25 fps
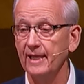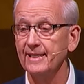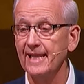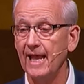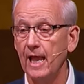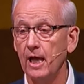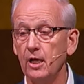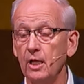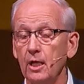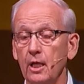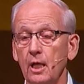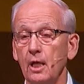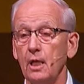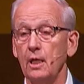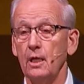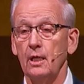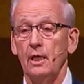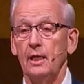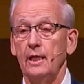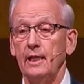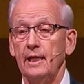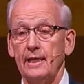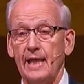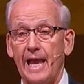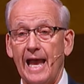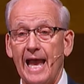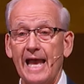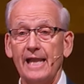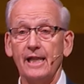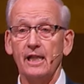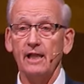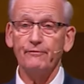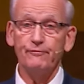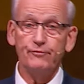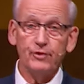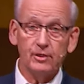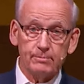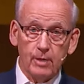Now, I
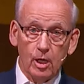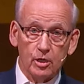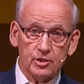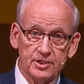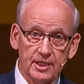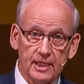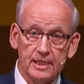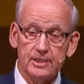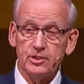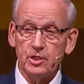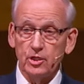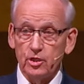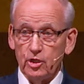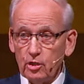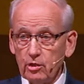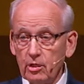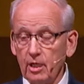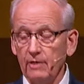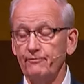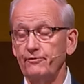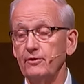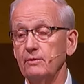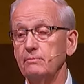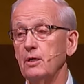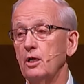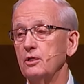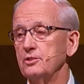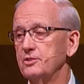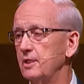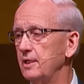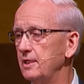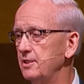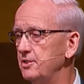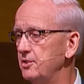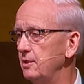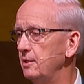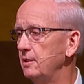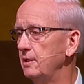love football season. You love football
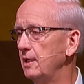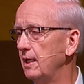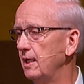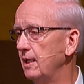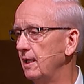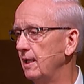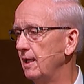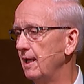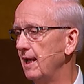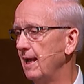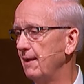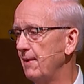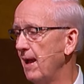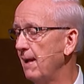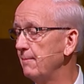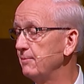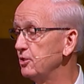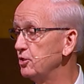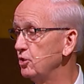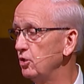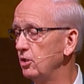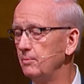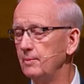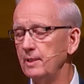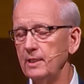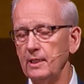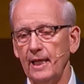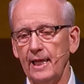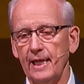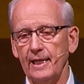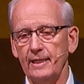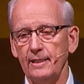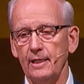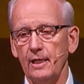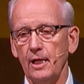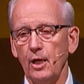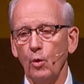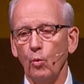season, uh, I'm assuming.
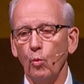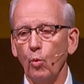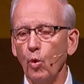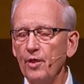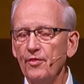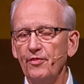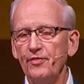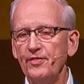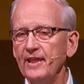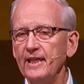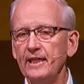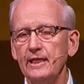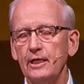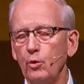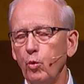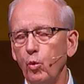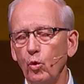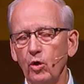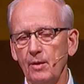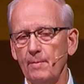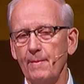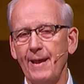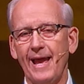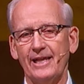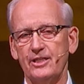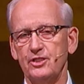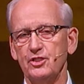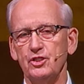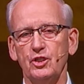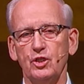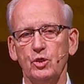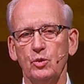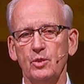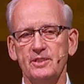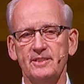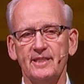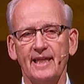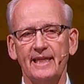And one thing quarterbacks
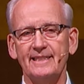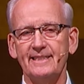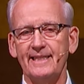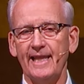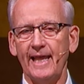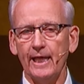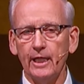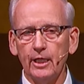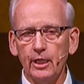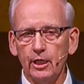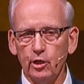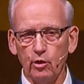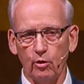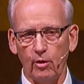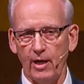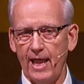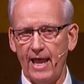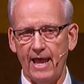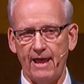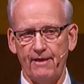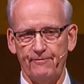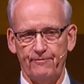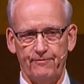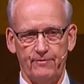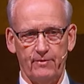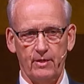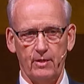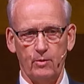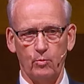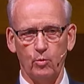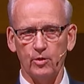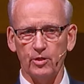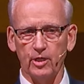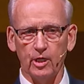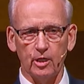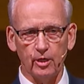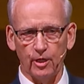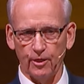do is they telegraph
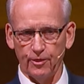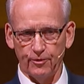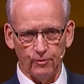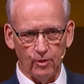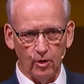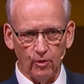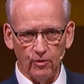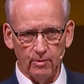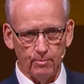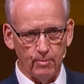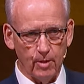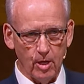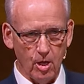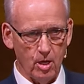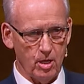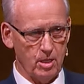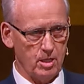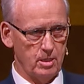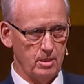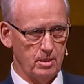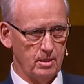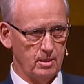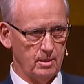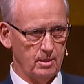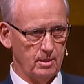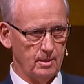where they're going to throw the ball.